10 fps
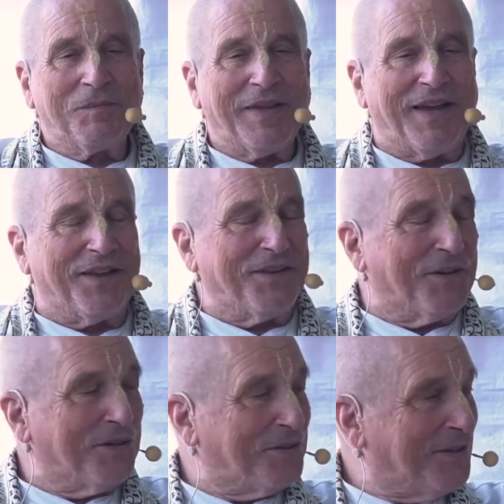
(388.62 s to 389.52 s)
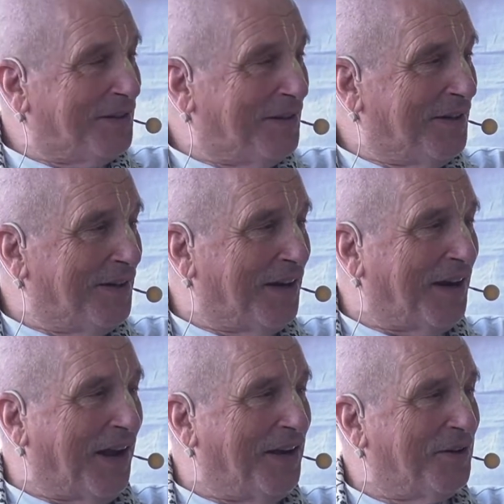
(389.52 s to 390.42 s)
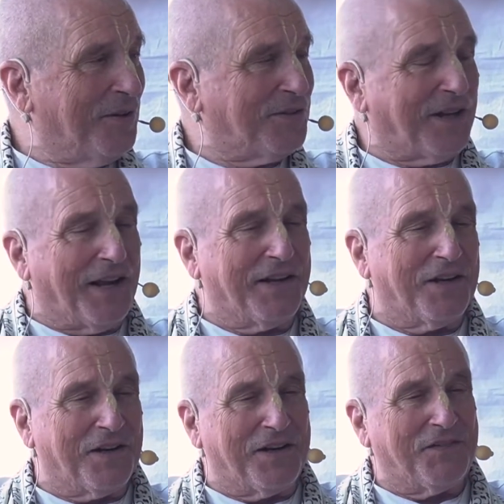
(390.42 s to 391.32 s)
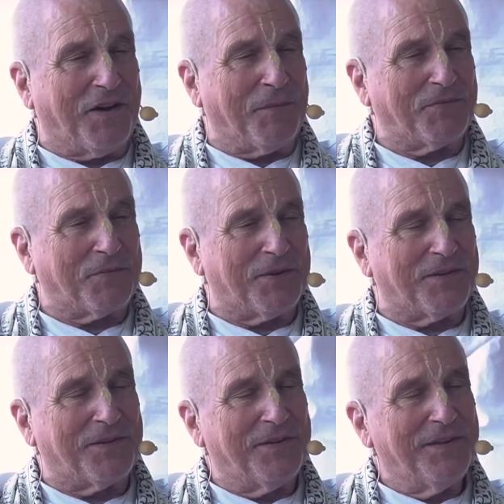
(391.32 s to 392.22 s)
And there's a little guy here selling little leaf cups with